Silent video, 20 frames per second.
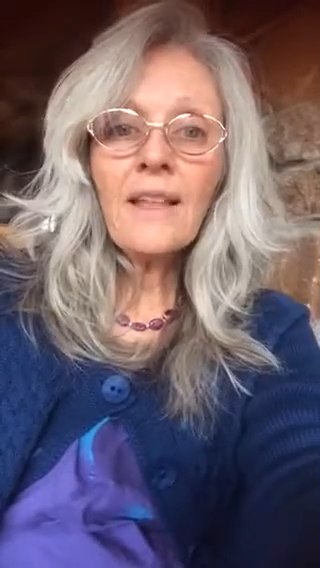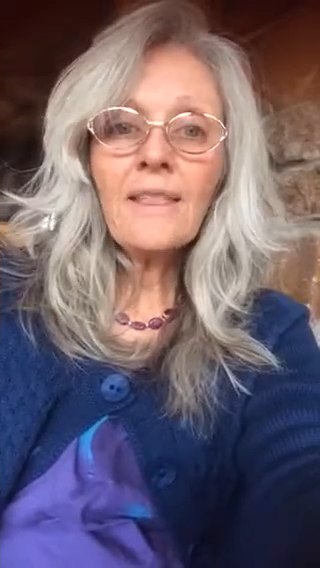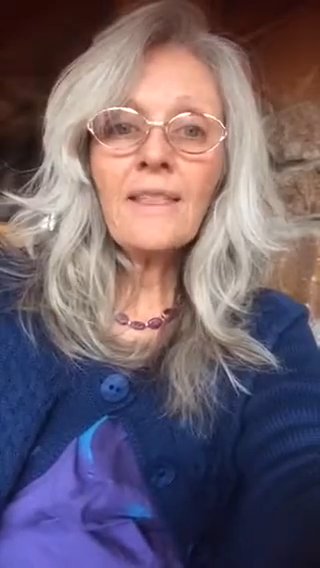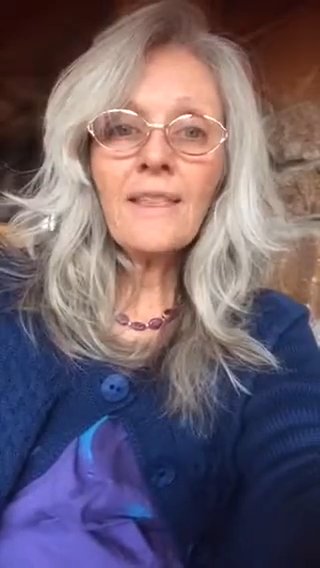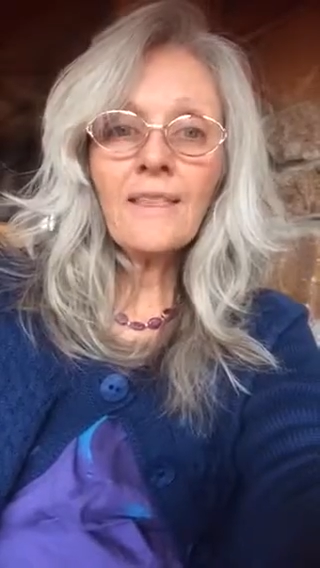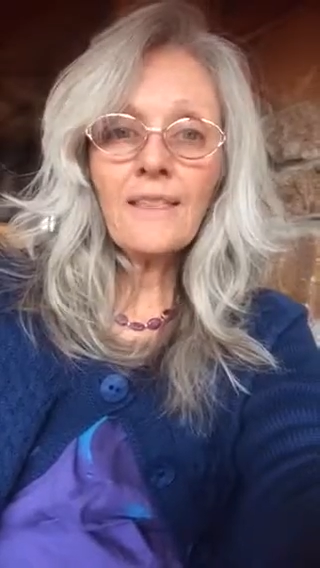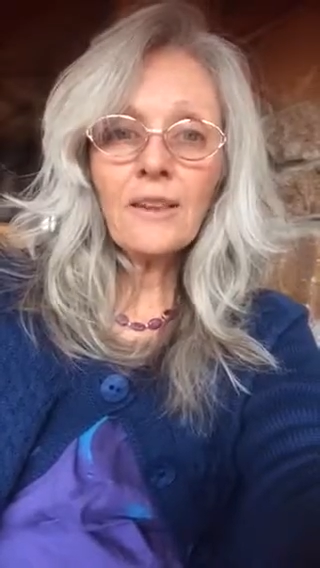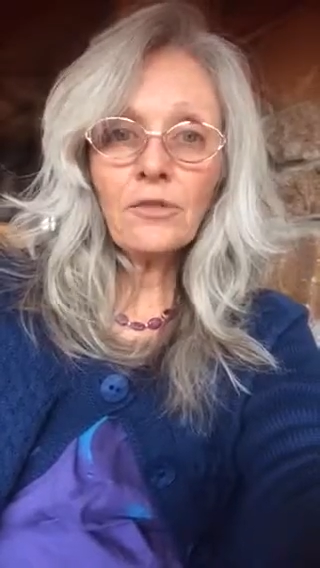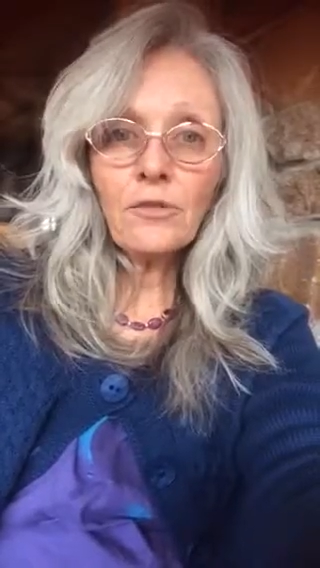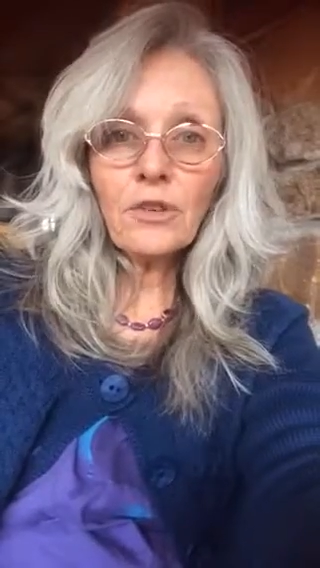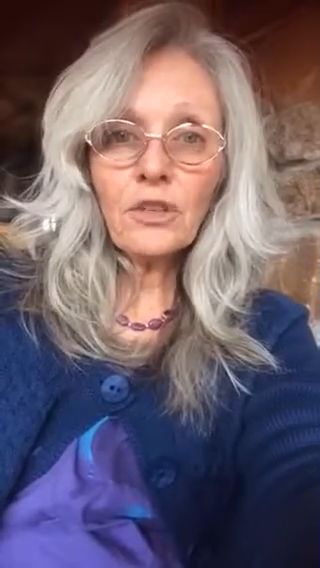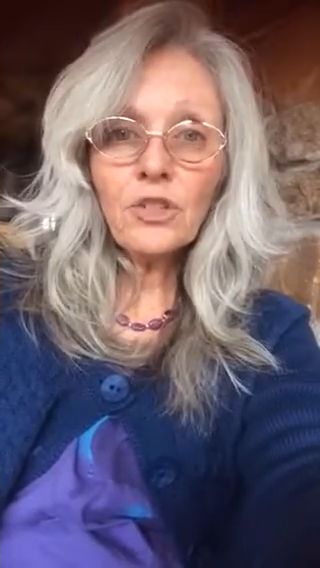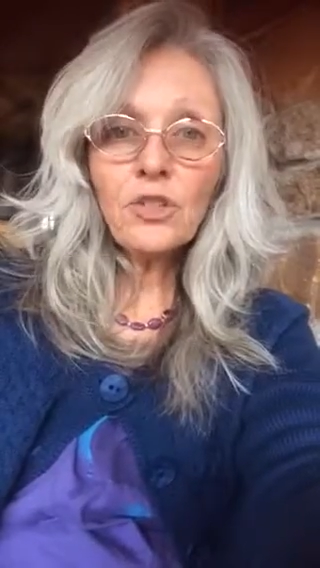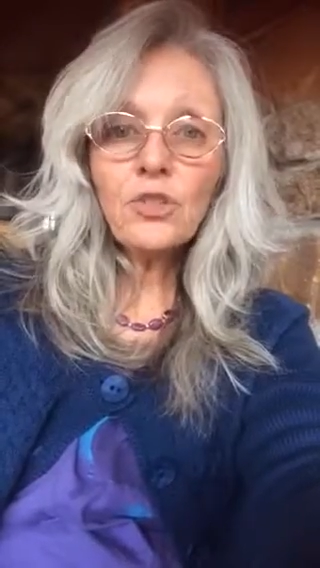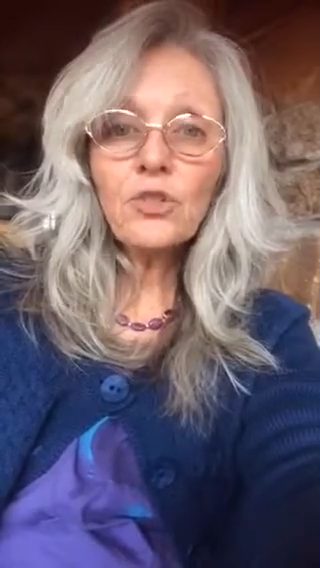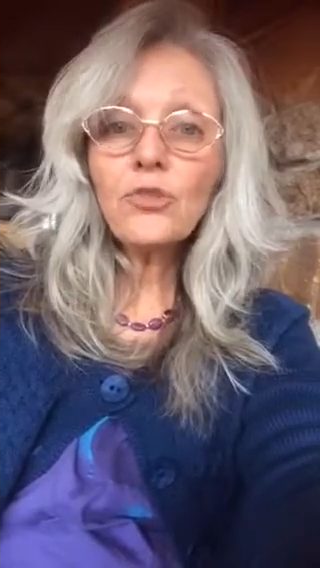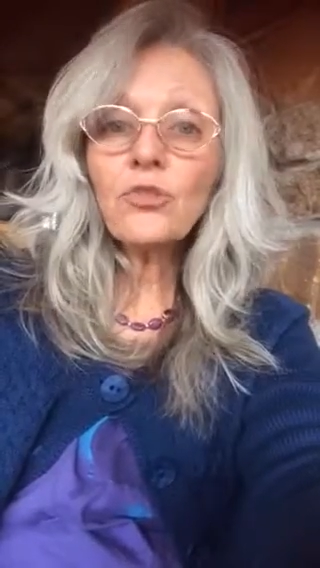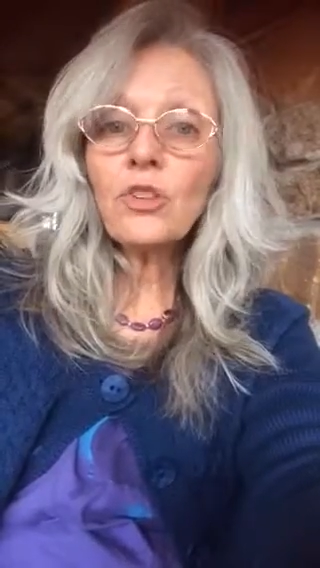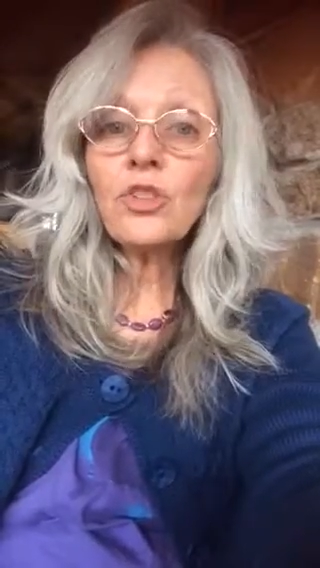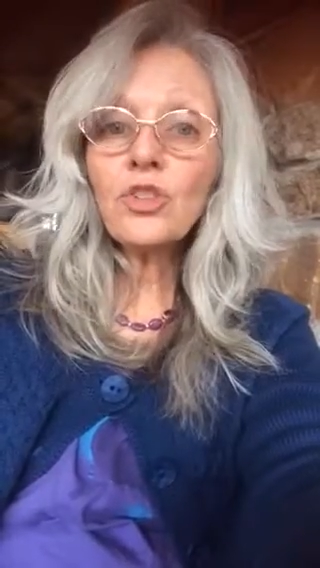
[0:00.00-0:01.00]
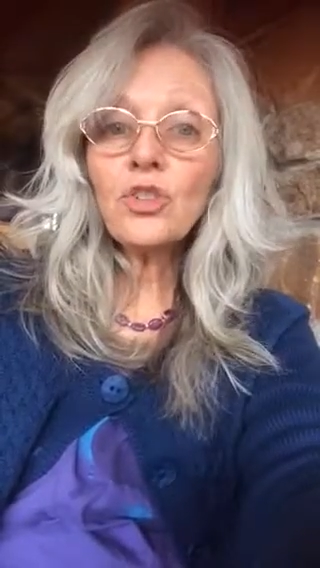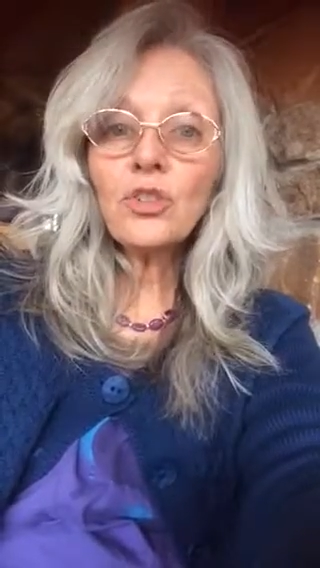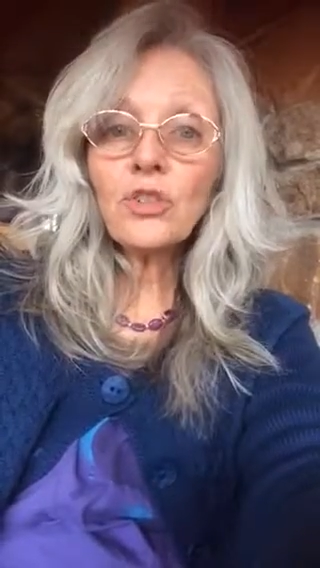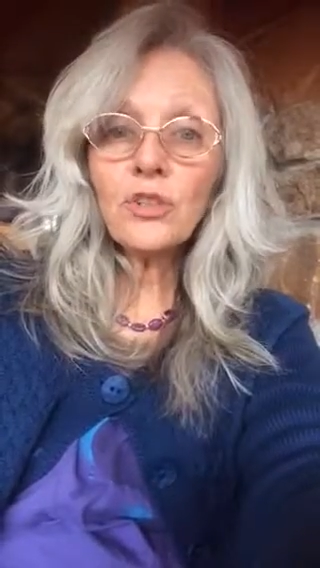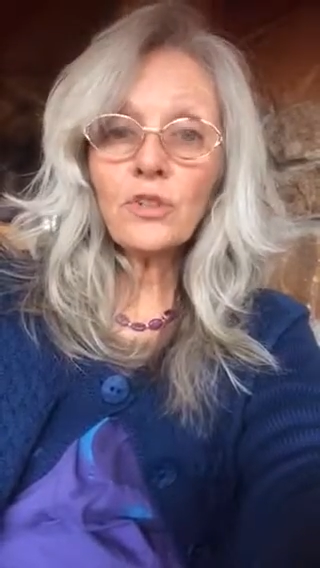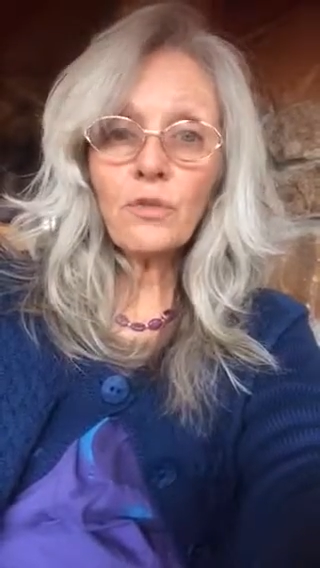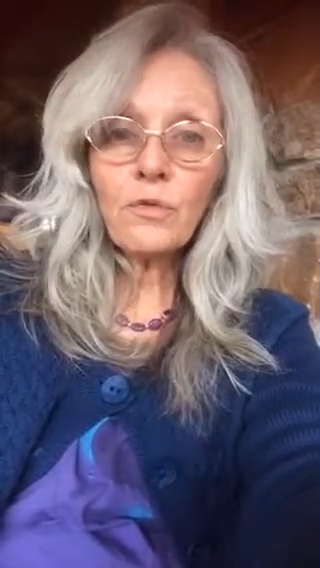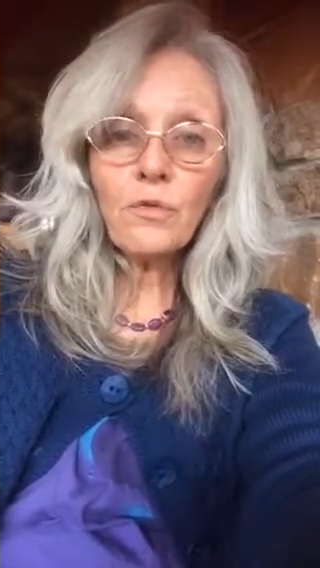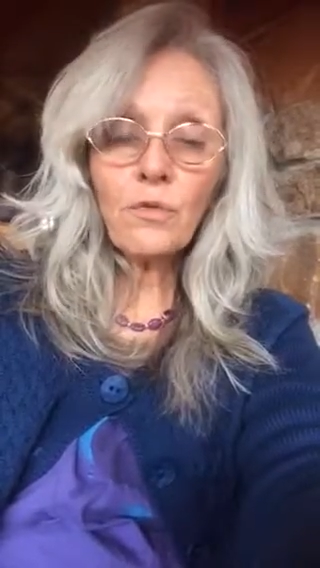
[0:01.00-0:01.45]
that their registration is a